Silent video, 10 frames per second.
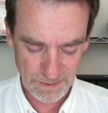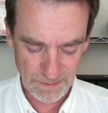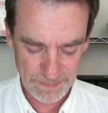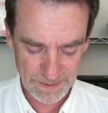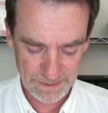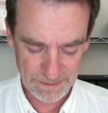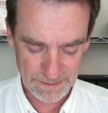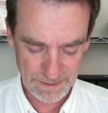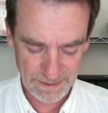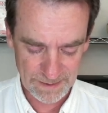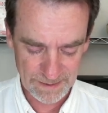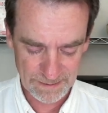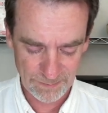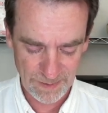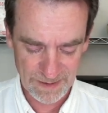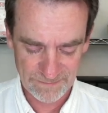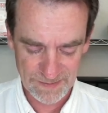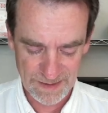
open, and we have the